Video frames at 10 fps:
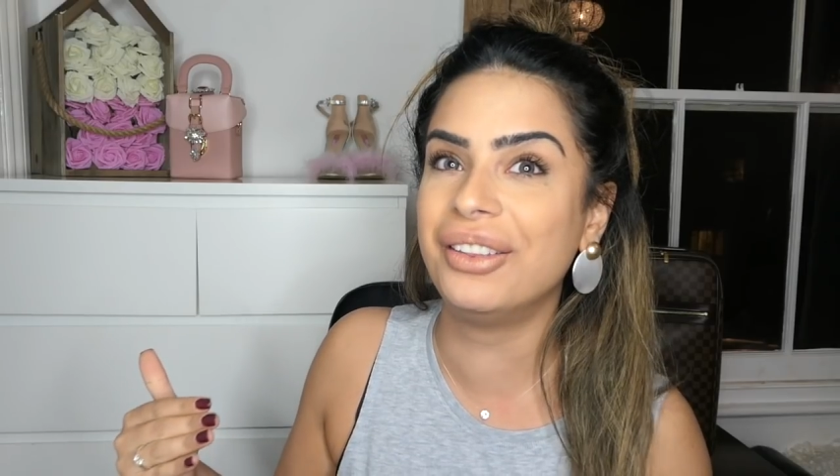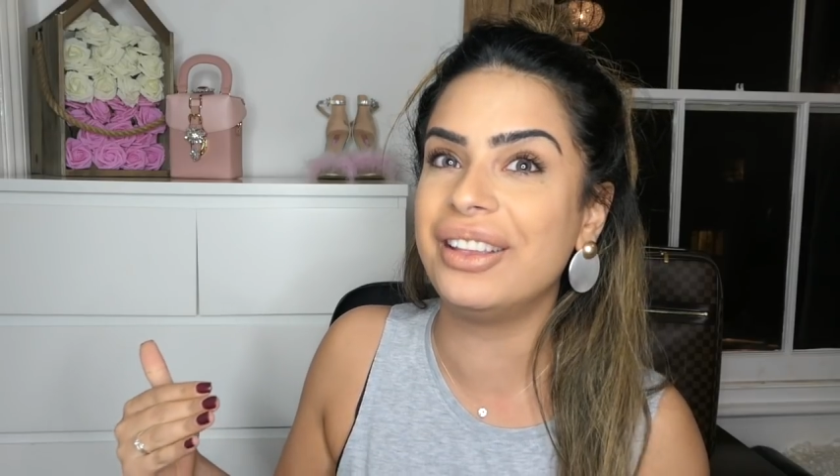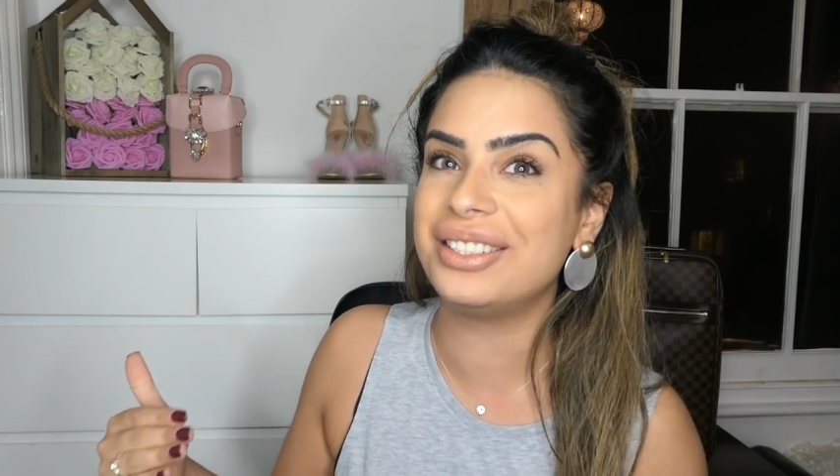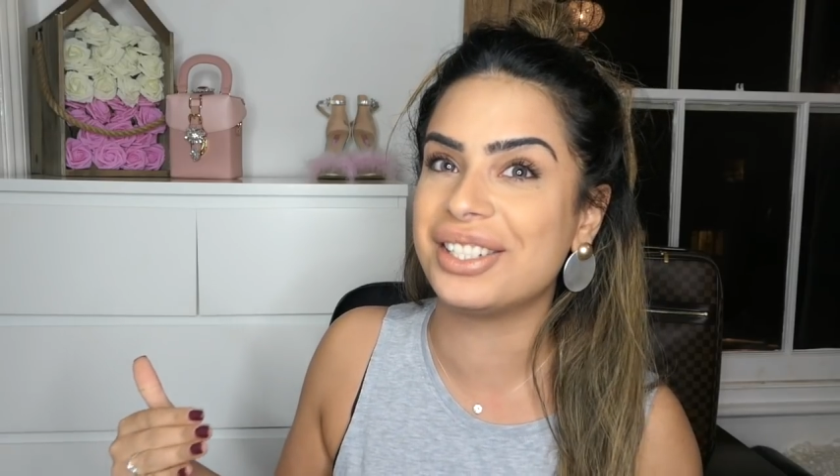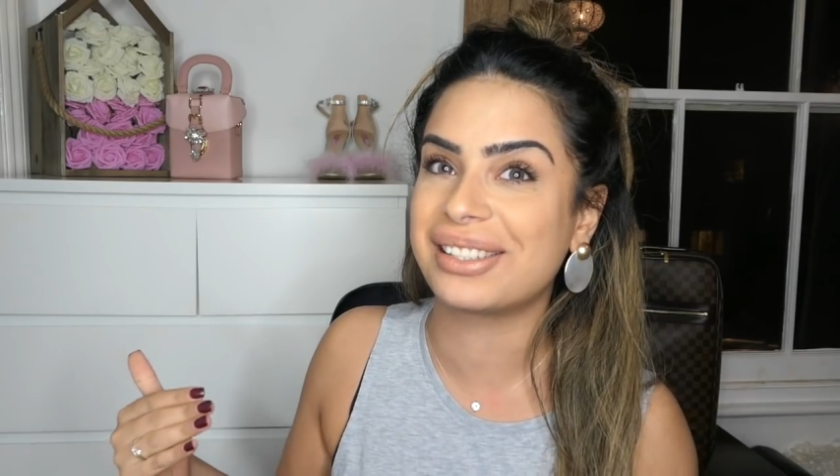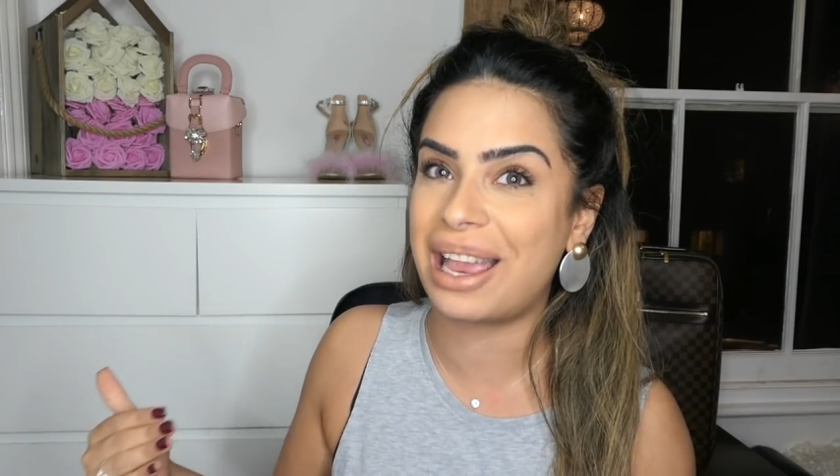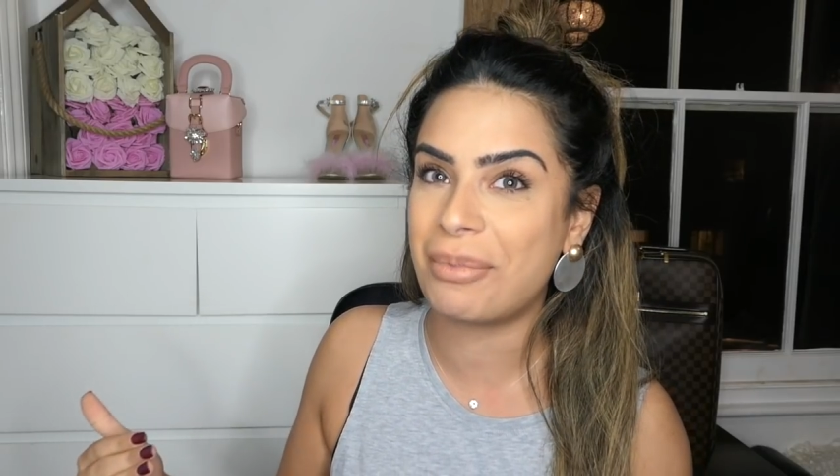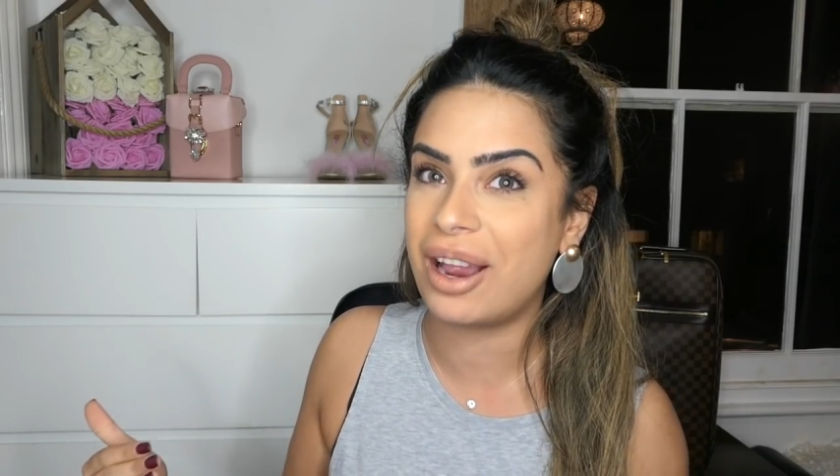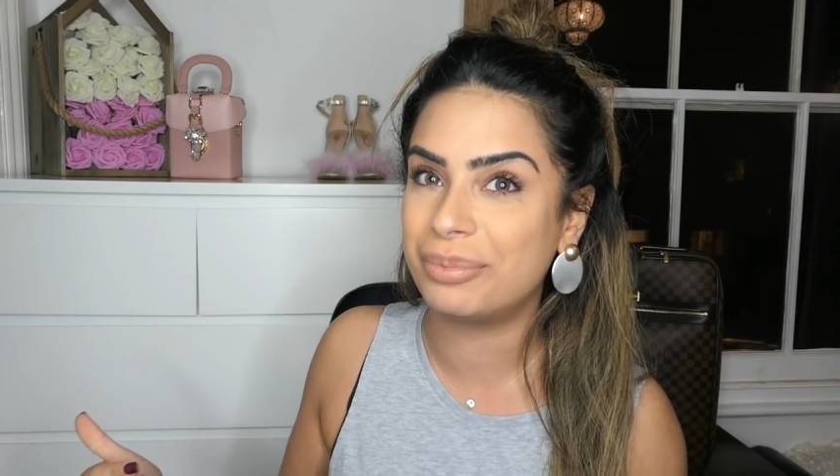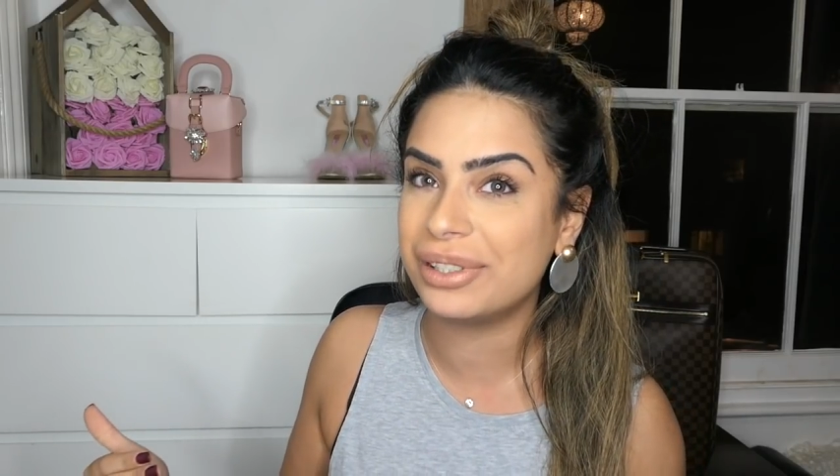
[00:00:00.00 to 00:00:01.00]
that just came
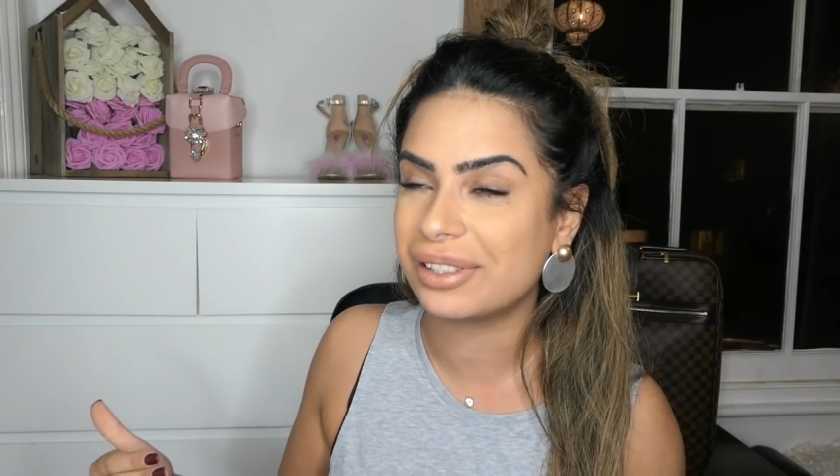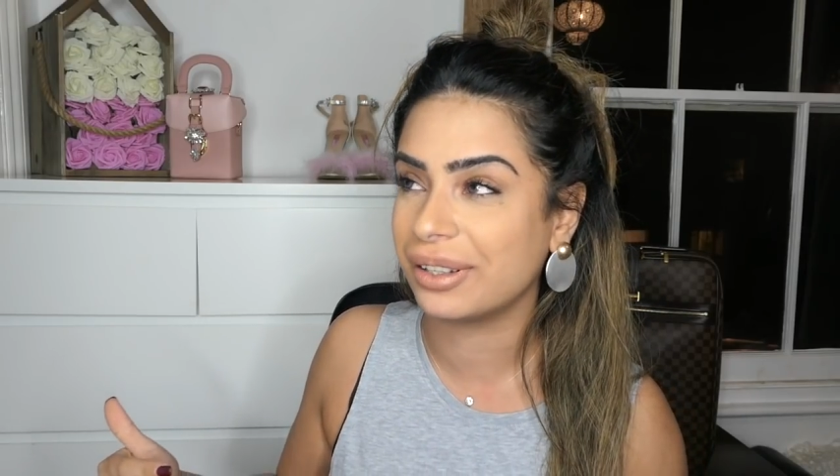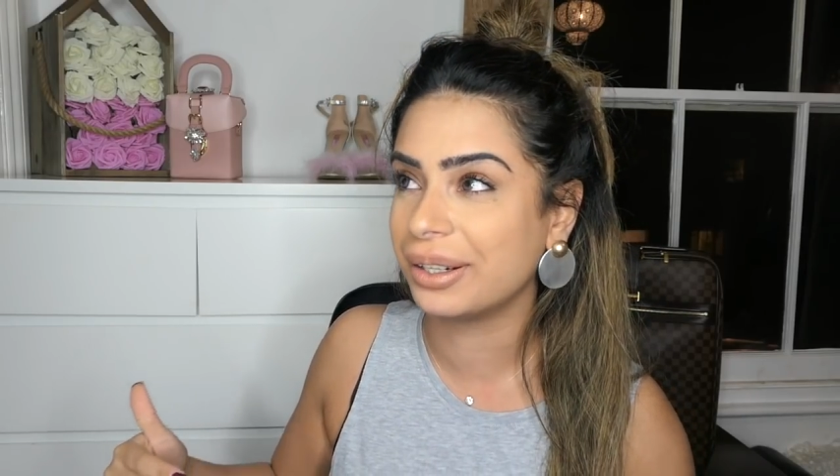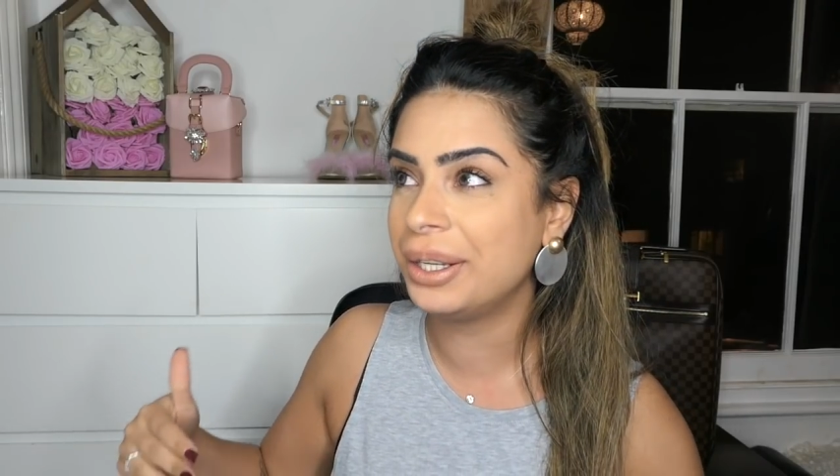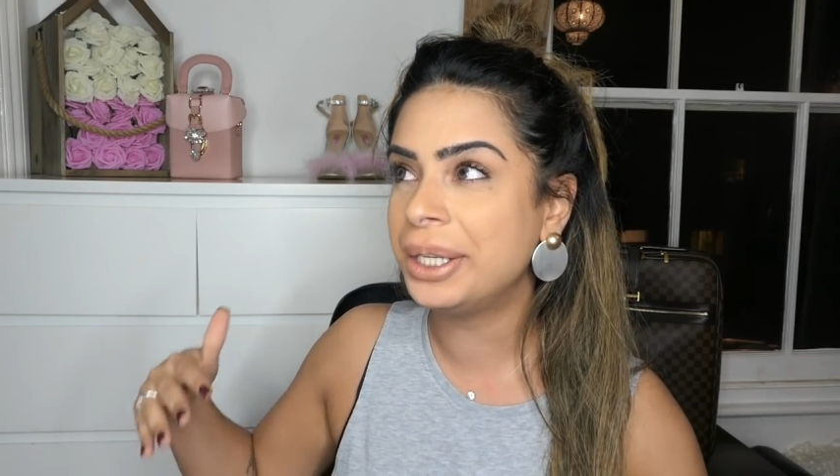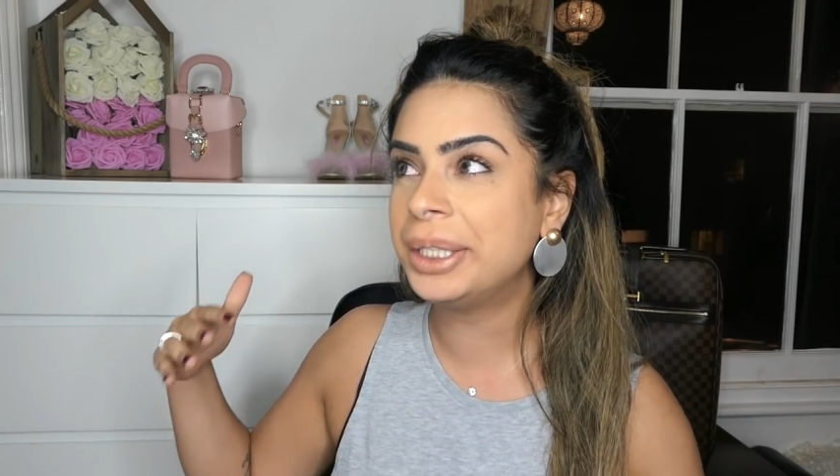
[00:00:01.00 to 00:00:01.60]
out of prison,